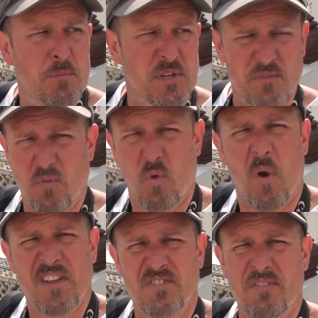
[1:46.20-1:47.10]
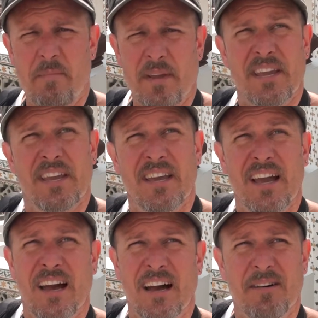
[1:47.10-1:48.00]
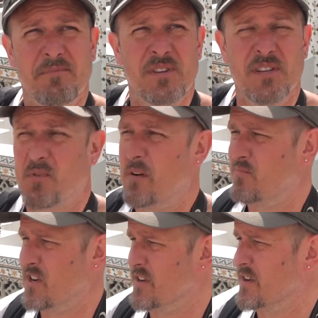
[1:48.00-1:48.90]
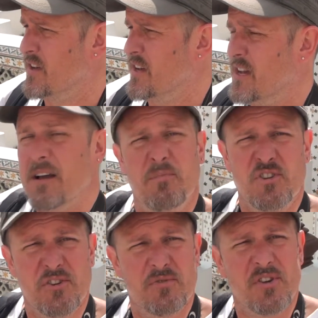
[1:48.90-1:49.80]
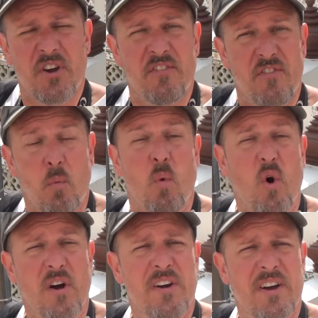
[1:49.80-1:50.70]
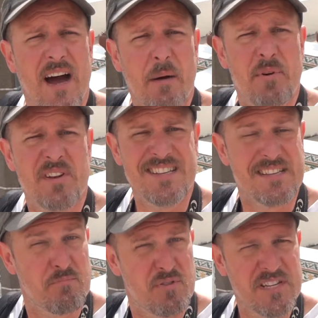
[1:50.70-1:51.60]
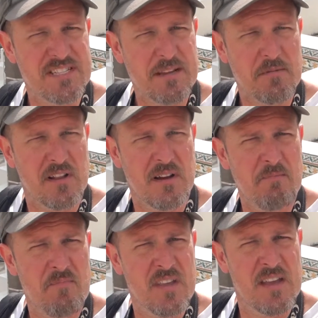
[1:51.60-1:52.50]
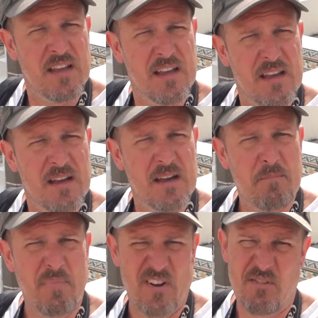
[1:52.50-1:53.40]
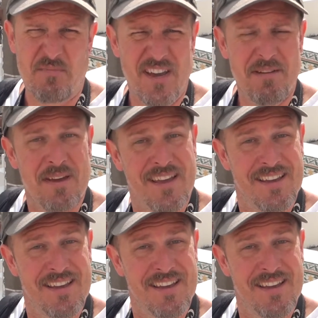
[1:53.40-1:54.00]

Use all the white ceramic, so it's quite brilliant. But you can also go for a walk up it. It's a pretty steep climb, but I'm game.